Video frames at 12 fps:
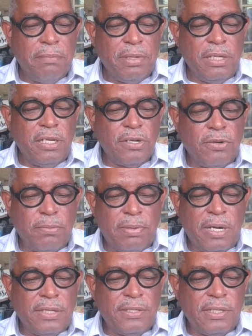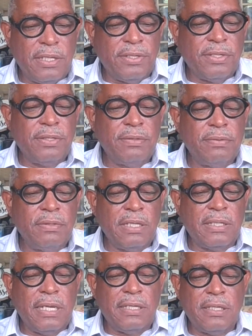political process
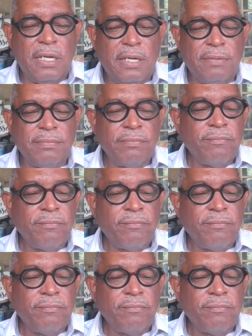at that time.